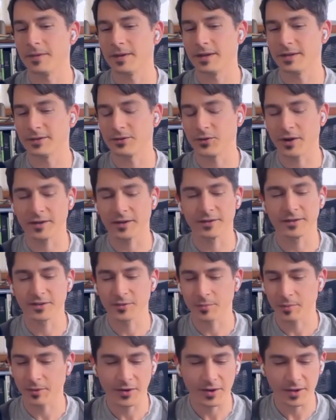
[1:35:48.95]

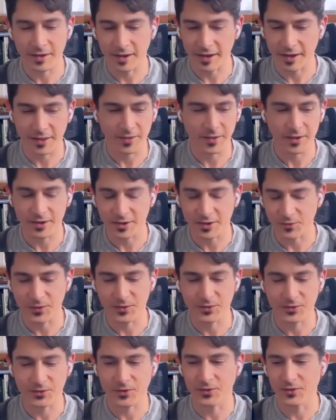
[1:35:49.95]
Transdisciplinary dialogue and
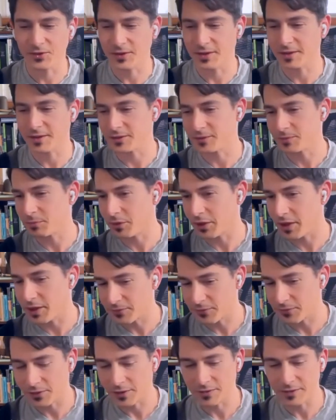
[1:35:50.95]
research is
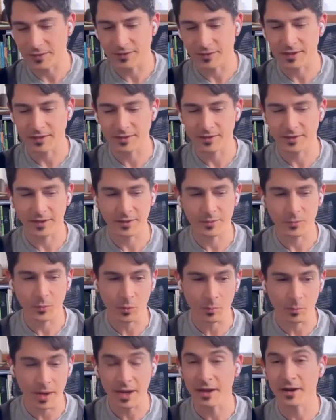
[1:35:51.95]
playful in the sense that
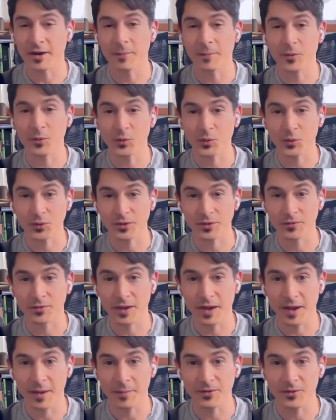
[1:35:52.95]
we're making up the rules of the
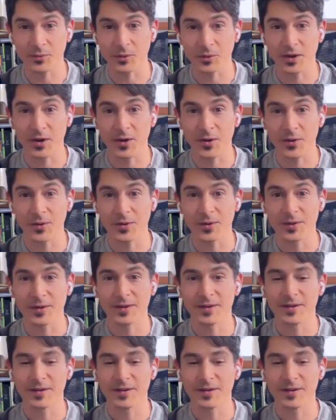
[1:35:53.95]
game as we go,